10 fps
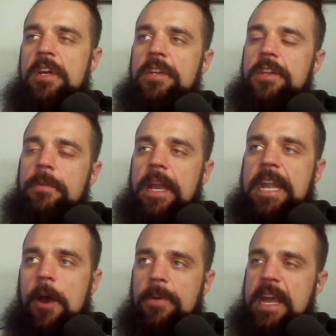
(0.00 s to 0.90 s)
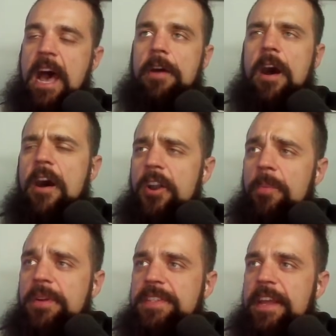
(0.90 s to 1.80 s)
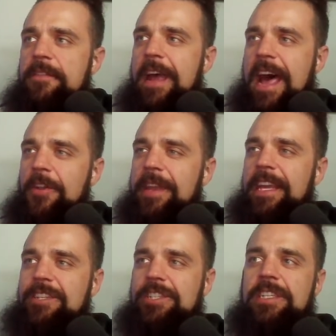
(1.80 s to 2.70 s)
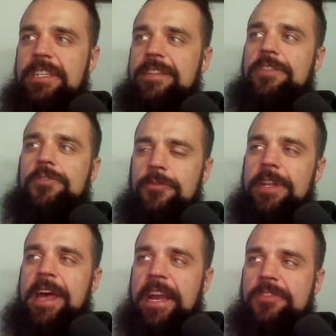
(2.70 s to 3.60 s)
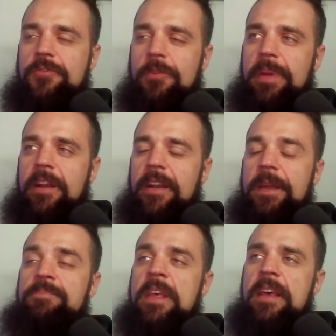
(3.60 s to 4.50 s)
So right now we have 100% of allocation in the Jewel to X Jewel pairing.